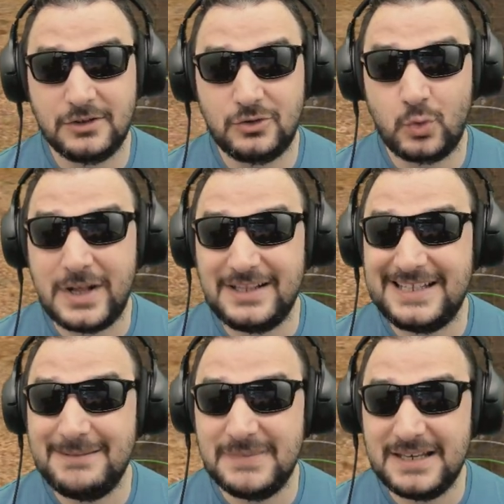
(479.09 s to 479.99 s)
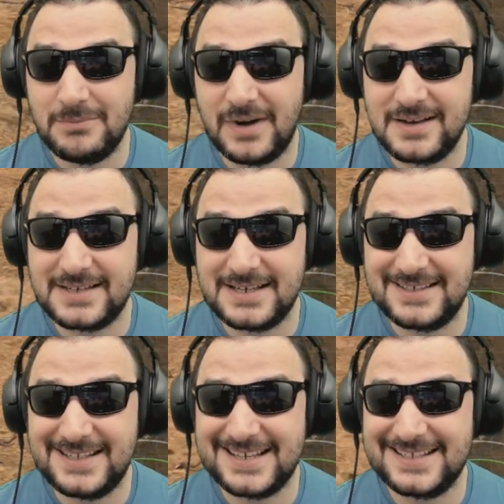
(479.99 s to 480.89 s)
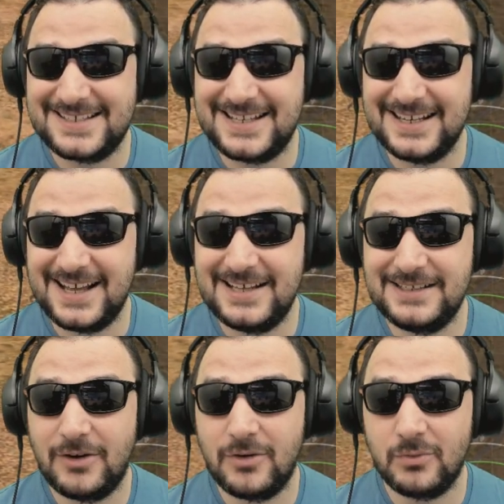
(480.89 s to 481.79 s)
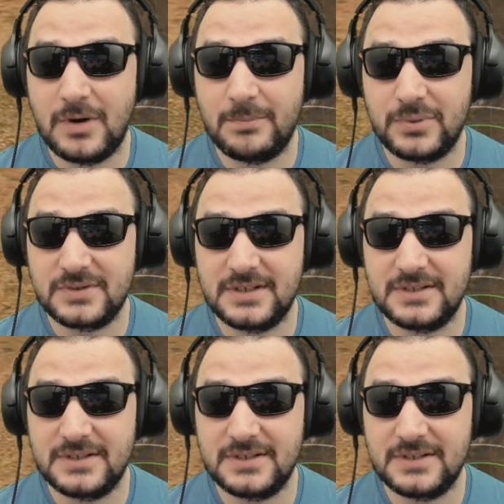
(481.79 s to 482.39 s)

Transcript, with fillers: twenty minimals and sixty-nine on one percent,